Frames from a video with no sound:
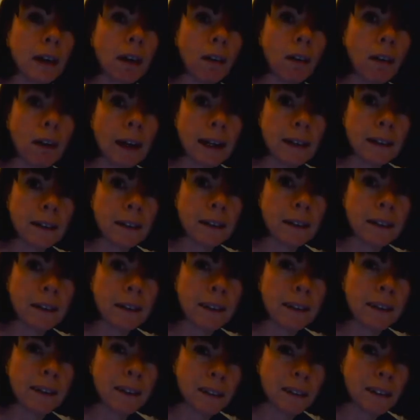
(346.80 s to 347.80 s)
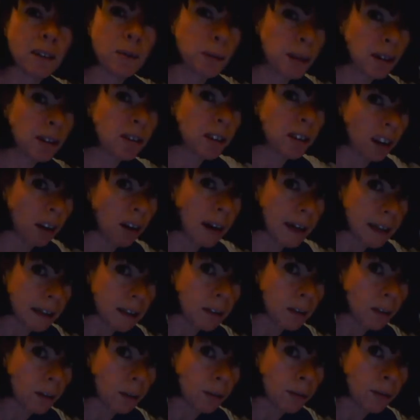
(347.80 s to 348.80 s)
light, is to switch the
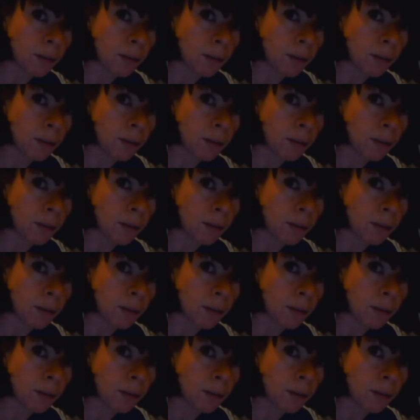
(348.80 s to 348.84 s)
lights off.